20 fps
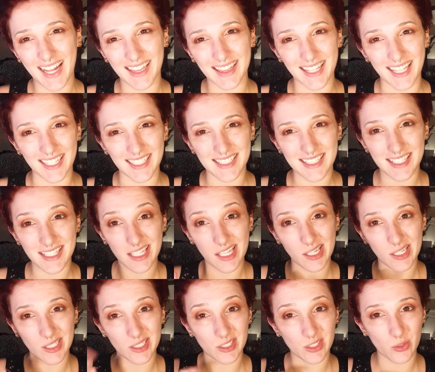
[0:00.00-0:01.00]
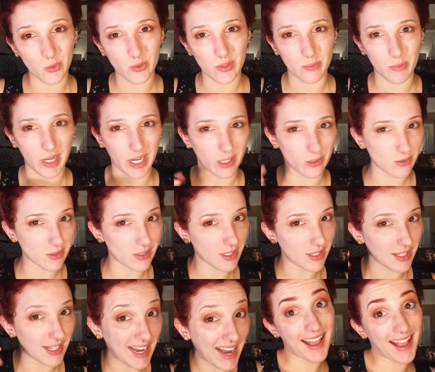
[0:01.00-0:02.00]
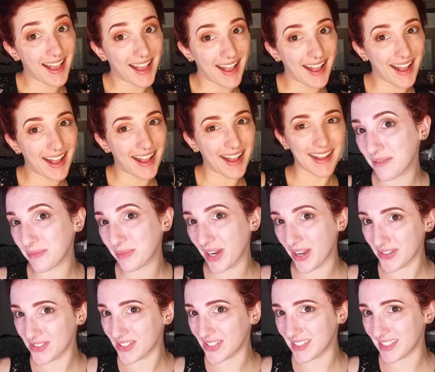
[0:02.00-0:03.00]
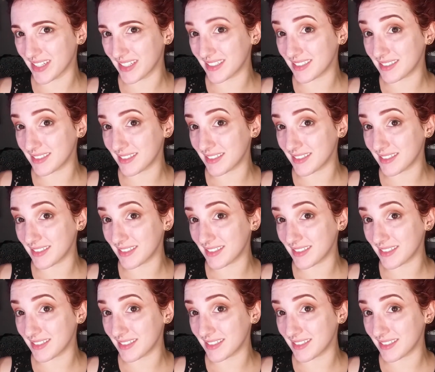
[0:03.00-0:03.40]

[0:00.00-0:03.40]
let's do some brows. Brows are done.